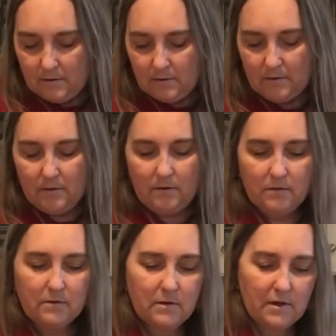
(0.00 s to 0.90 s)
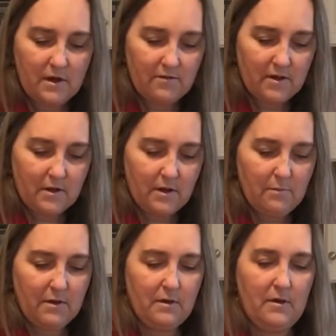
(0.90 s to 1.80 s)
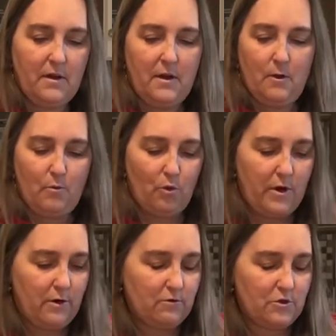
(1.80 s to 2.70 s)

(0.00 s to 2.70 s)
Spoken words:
Okay. Half a cup of brown